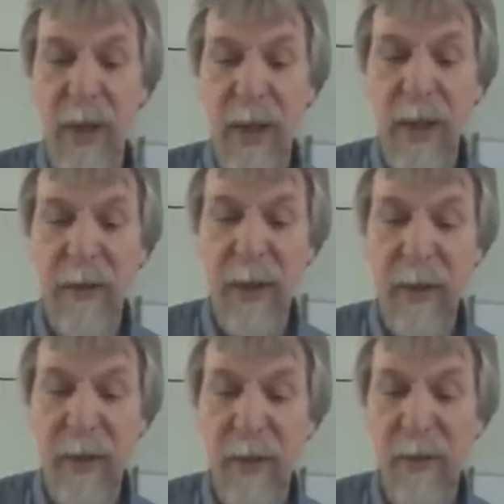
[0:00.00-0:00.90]
is
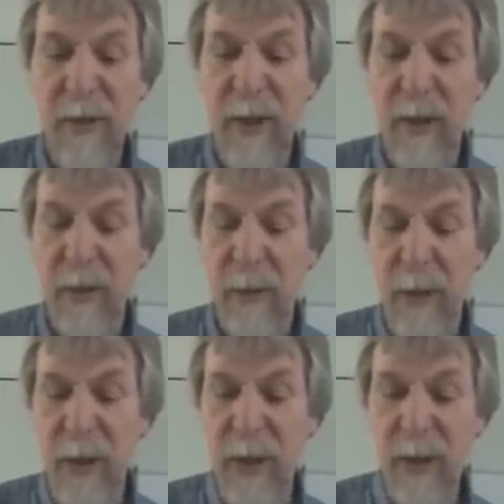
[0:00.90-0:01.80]
that no single
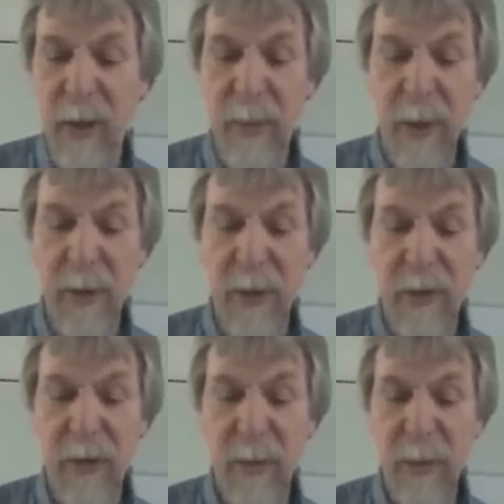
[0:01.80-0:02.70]
failing component
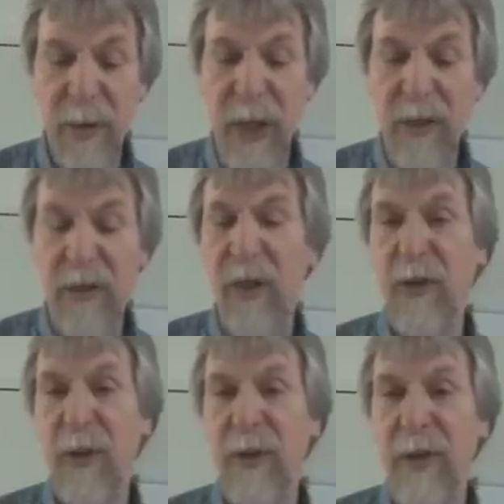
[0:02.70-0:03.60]
should potentially
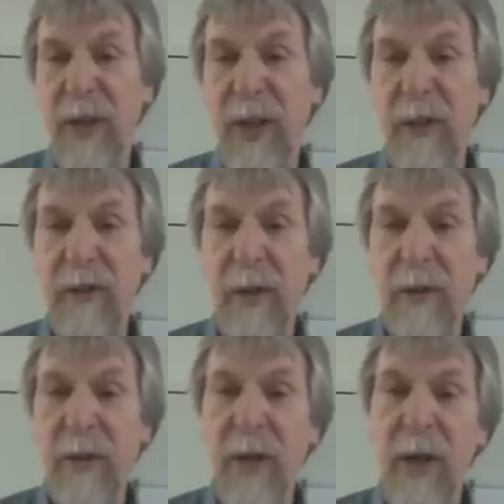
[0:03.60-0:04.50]
cause a catastrophe.